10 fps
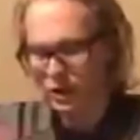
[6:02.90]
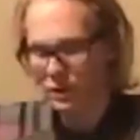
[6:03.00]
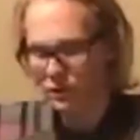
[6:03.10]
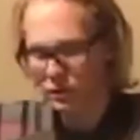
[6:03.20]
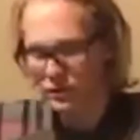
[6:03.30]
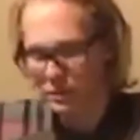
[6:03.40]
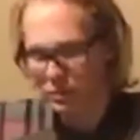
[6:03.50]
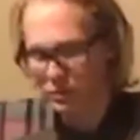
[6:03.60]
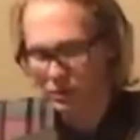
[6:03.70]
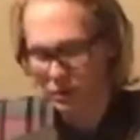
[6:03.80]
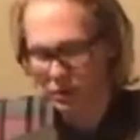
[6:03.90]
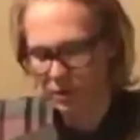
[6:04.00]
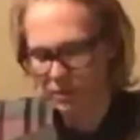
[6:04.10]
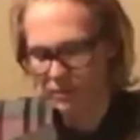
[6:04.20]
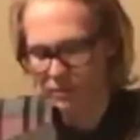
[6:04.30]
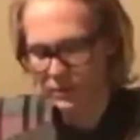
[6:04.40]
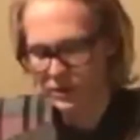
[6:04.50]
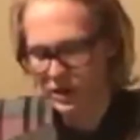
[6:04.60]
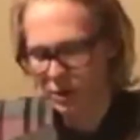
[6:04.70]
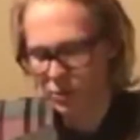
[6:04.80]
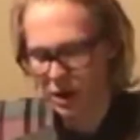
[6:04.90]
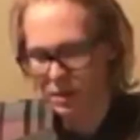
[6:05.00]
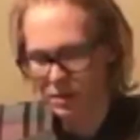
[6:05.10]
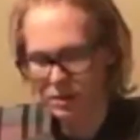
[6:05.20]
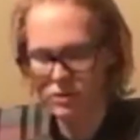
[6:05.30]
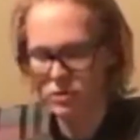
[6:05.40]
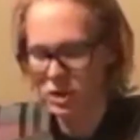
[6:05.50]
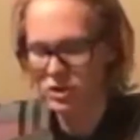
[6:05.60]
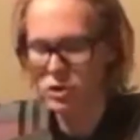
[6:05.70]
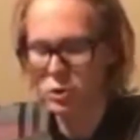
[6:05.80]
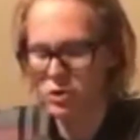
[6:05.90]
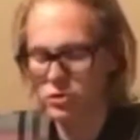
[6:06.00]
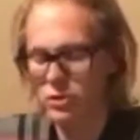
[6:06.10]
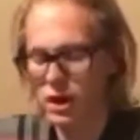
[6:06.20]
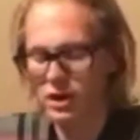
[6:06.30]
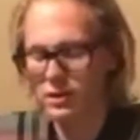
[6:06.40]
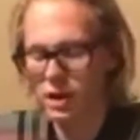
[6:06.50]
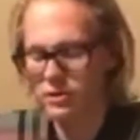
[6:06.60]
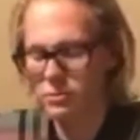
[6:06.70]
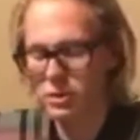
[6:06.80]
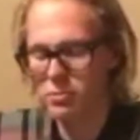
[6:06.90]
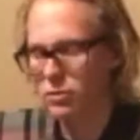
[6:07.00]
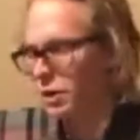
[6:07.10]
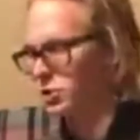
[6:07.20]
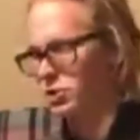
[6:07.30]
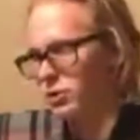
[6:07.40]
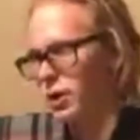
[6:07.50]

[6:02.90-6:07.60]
Like for example, Zhang Wei. There's like 290,000 people that share